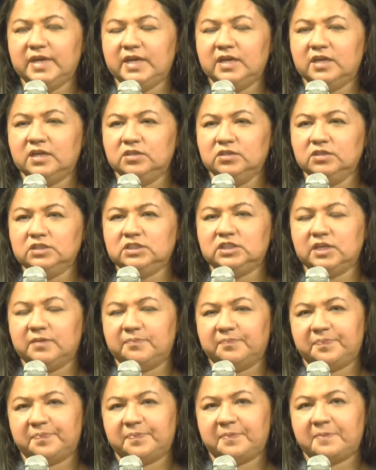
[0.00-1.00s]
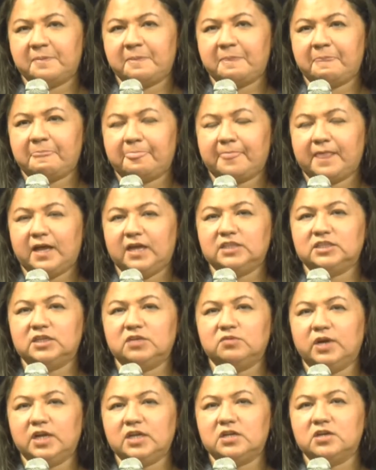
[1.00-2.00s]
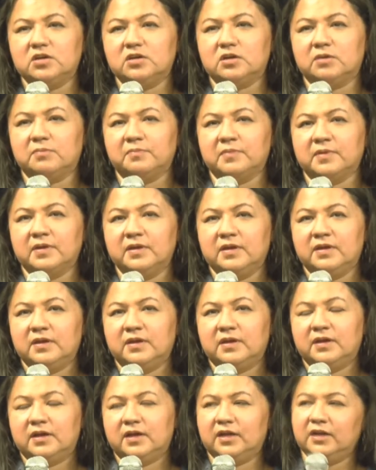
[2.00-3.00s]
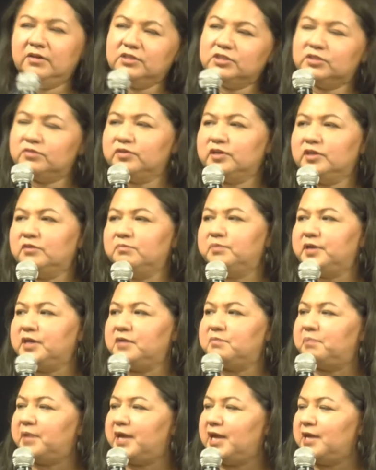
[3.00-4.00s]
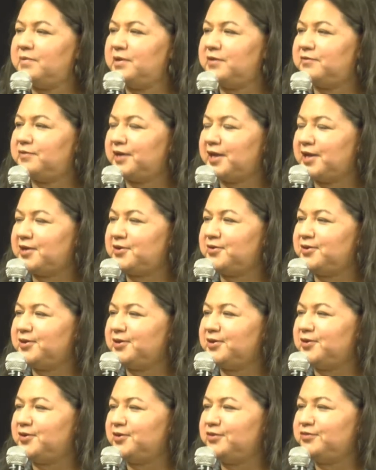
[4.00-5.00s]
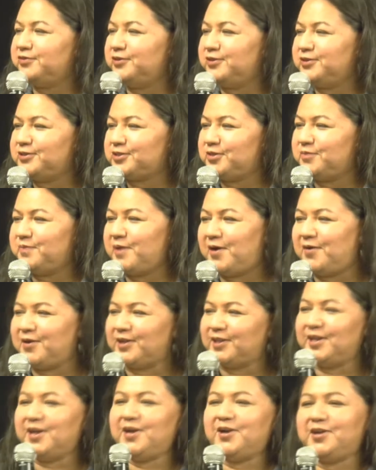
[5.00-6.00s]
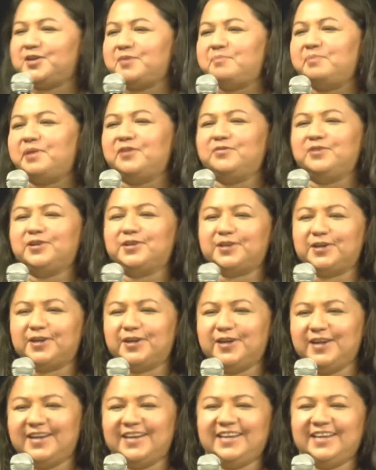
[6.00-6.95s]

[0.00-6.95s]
me, listen, I said, what Gukum? And I was a real big baby. When I go to the old folks home, I would lay on the bed with her.